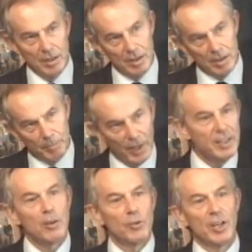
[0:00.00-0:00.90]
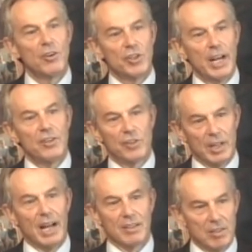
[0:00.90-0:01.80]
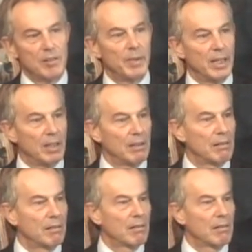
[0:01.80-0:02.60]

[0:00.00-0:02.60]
the political negotiation has to be